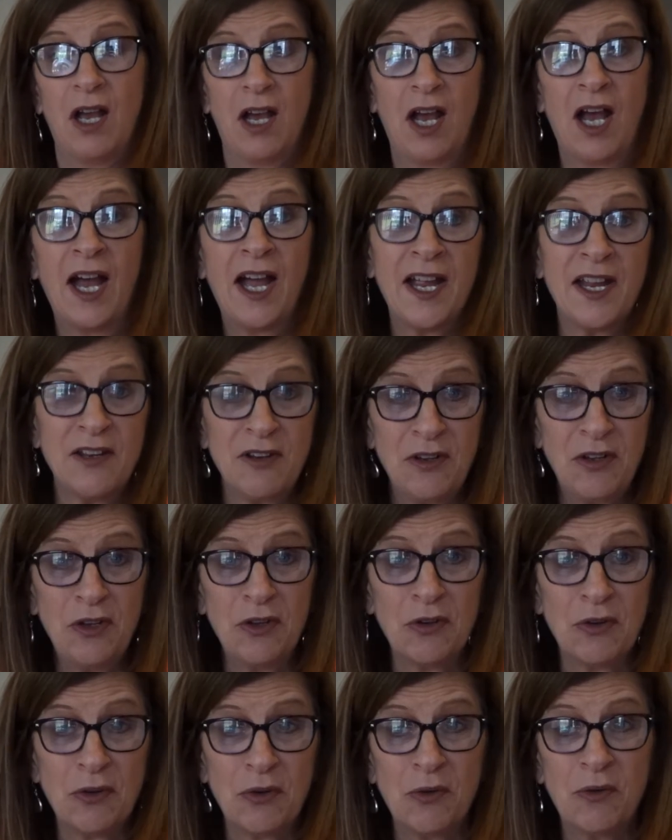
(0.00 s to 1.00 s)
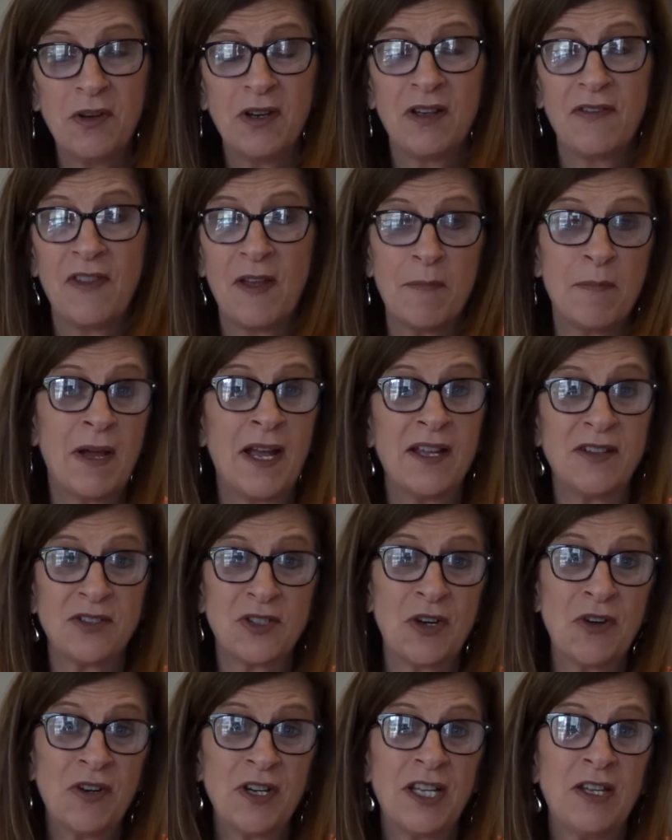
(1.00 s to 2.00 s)
I knew that my
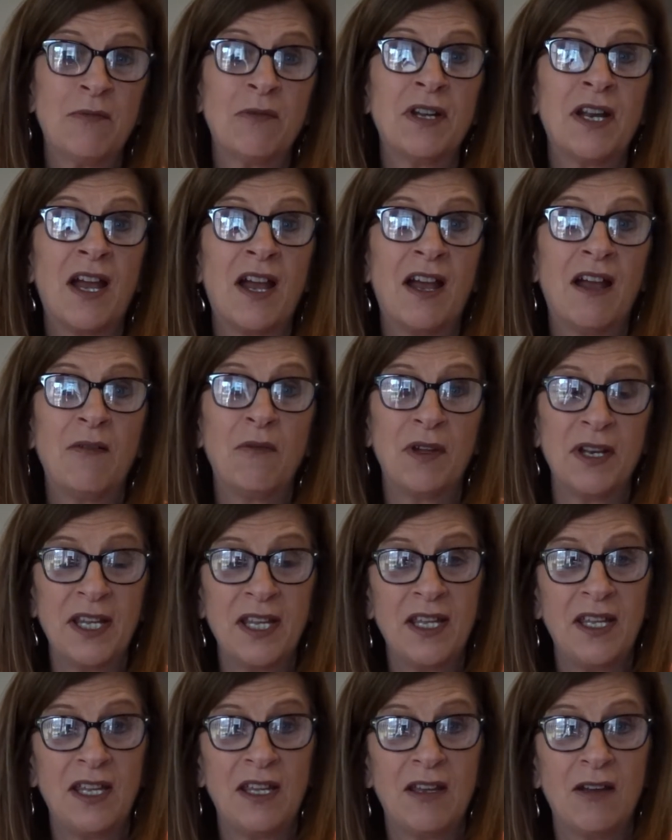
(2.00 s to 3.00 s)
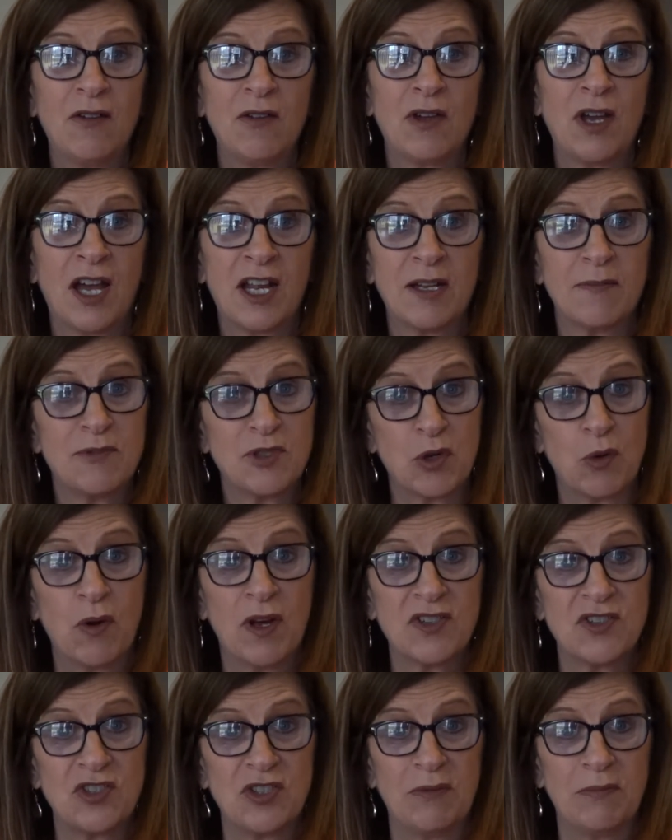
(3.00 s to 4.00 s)
attorney, when he got up to
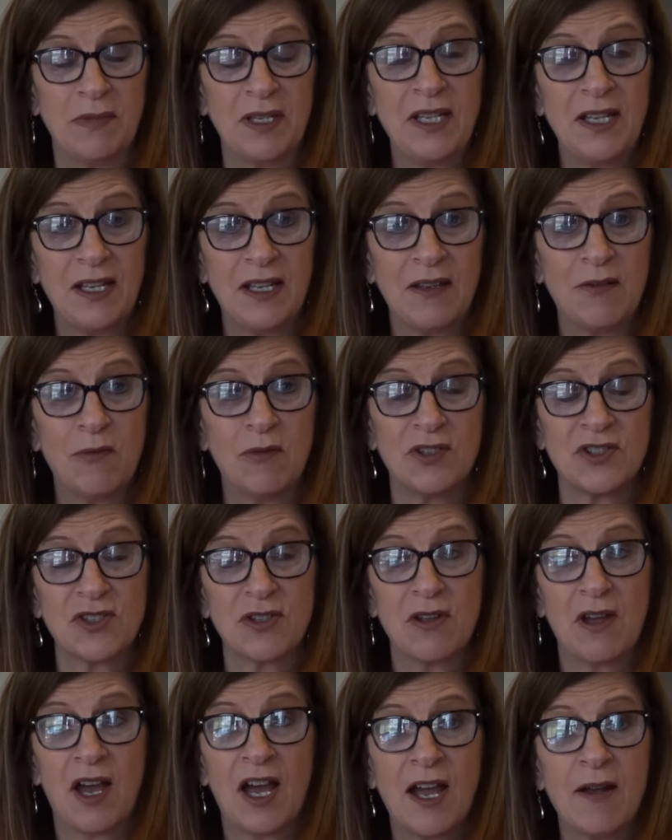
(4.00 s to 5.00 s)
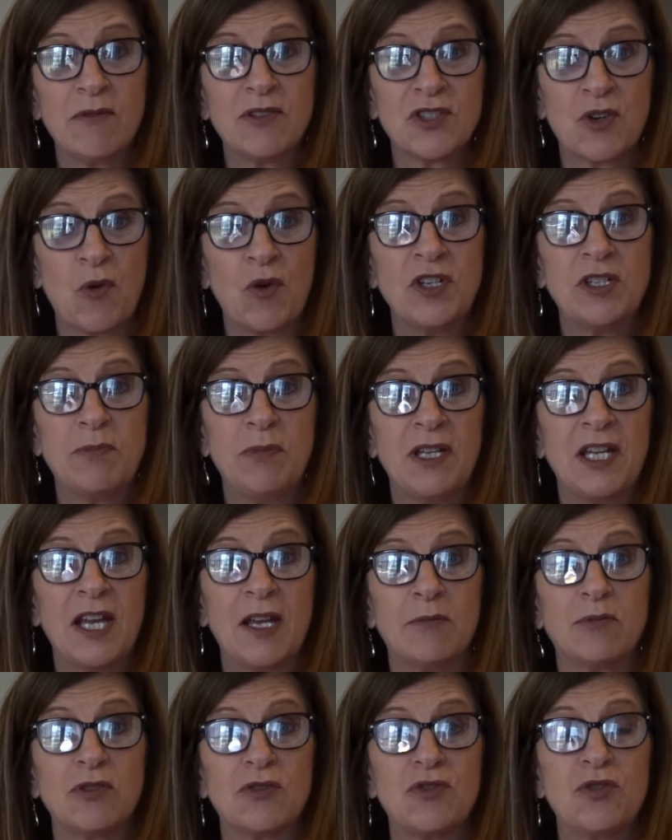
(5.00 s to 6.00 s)
question me, I was going to be
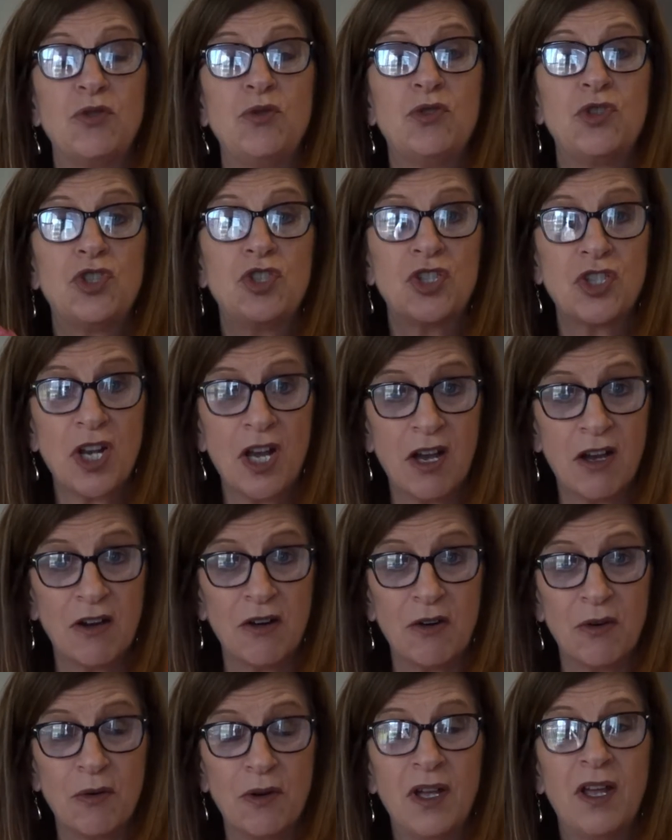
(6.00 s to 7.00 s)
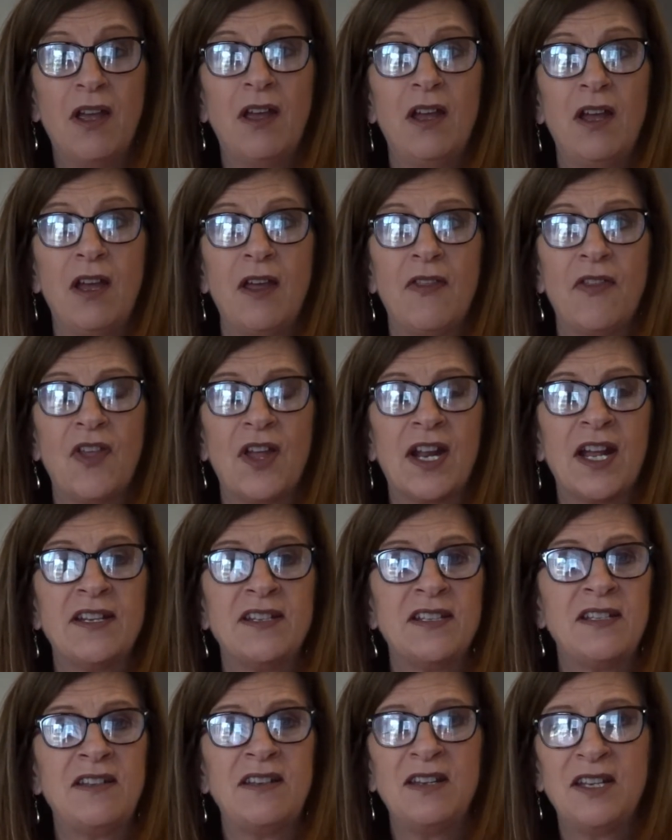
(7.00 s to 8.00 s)
able to show that I
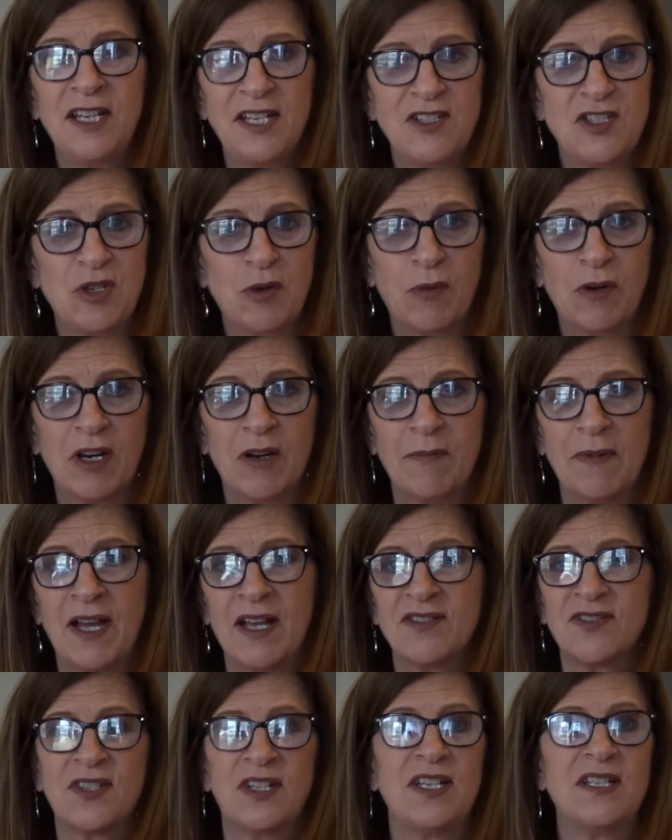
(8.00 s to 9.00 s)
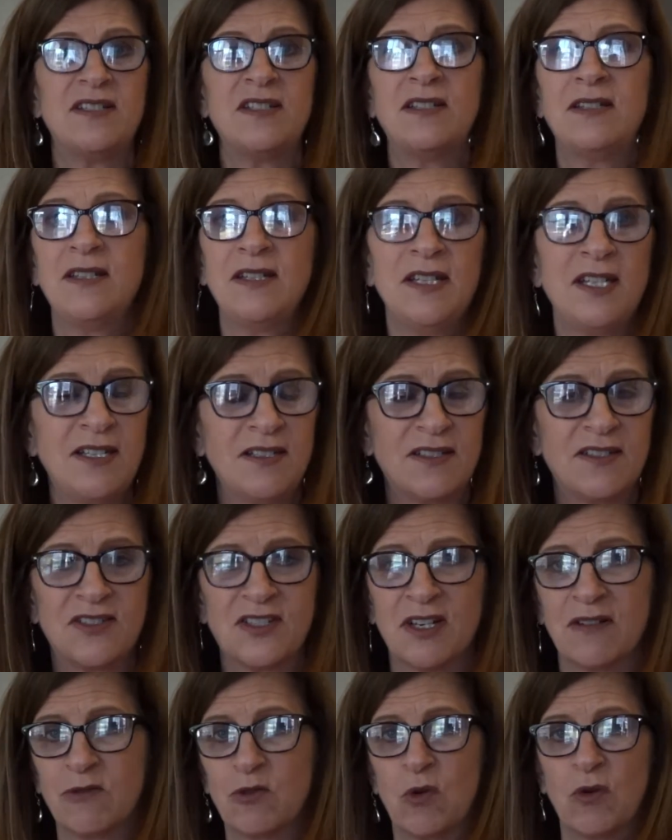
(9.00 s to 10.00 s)
didn't need to wear a mask, that I didn't need to
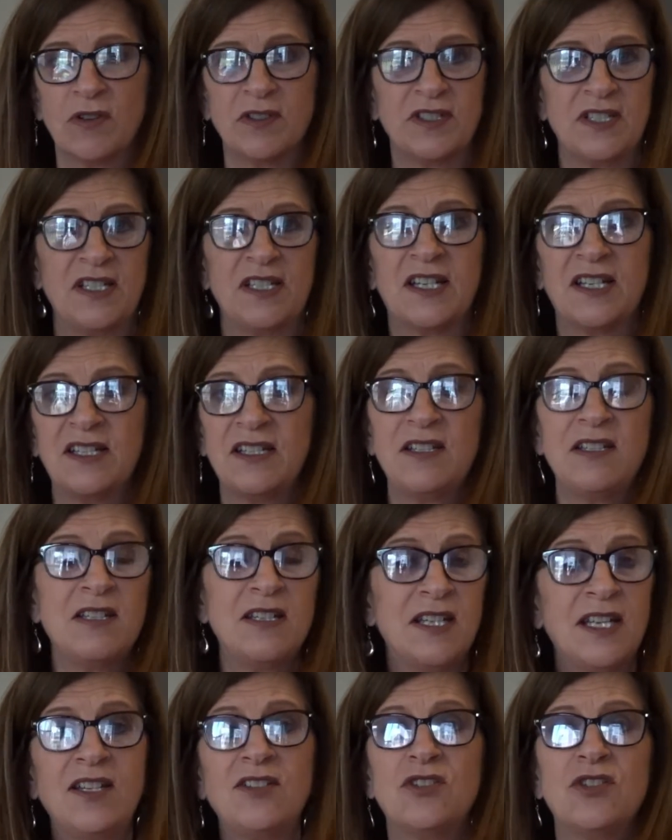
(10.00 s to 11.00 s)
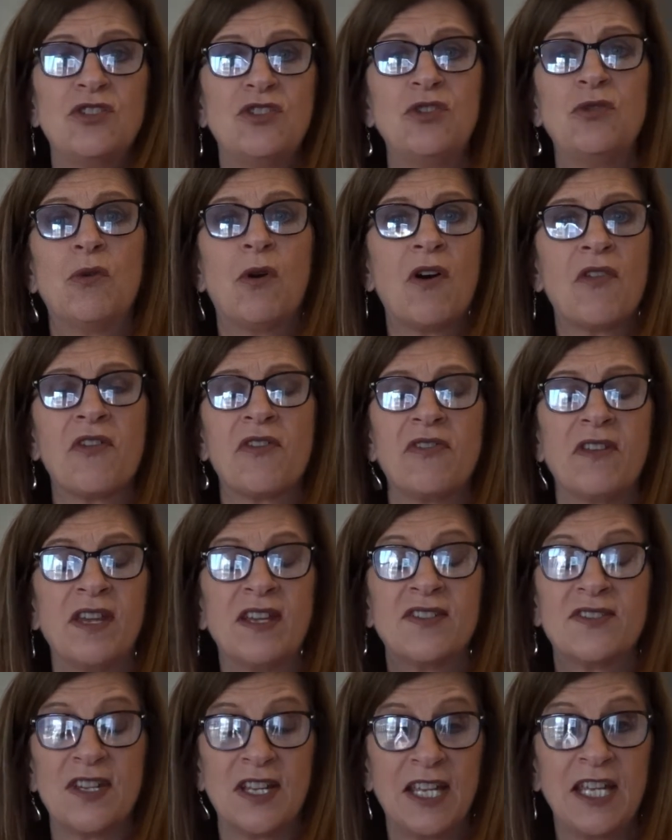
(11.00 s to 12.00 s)
self-quarantine, I didn't need to do all the
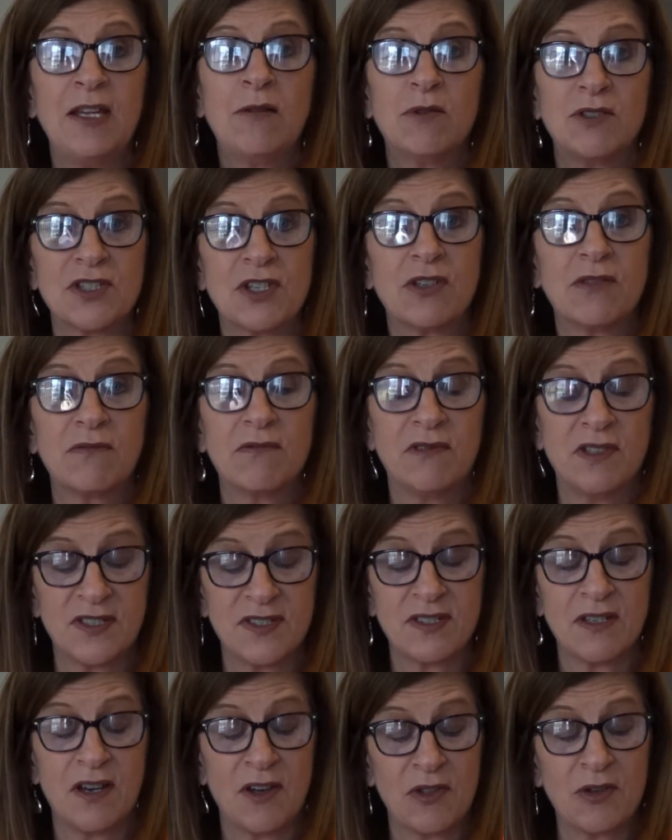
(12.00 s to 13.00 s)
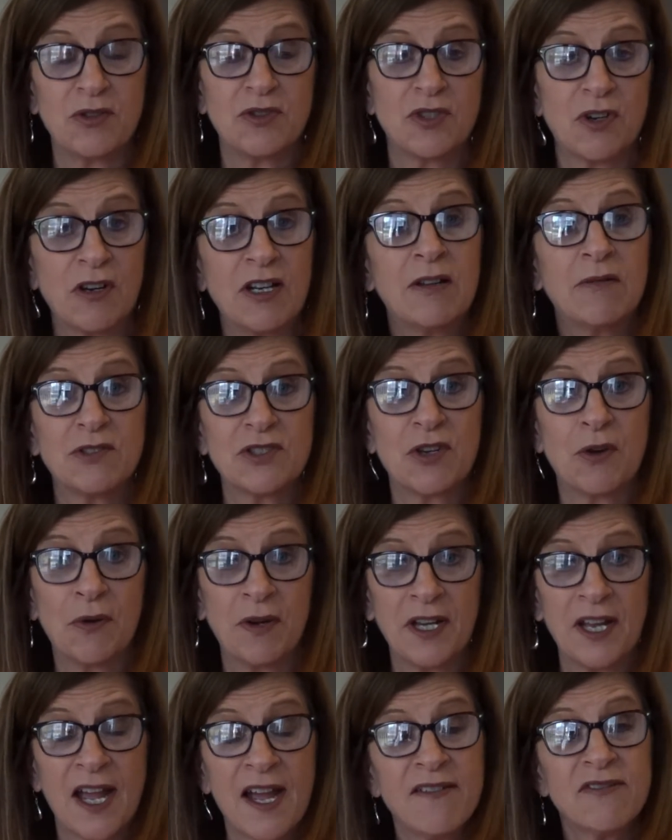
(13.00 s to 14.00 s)
things that this other attorney was
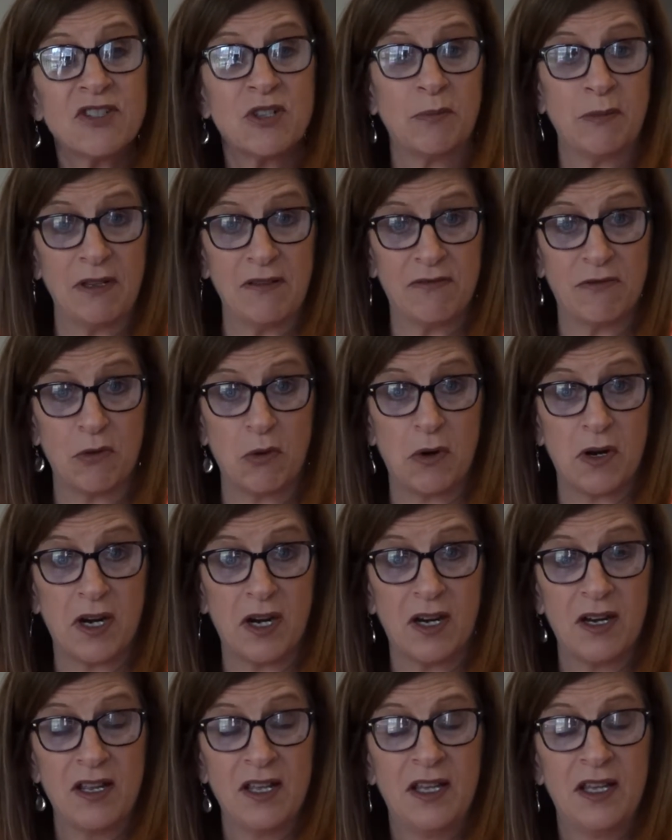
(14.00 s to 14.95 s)
going after me for.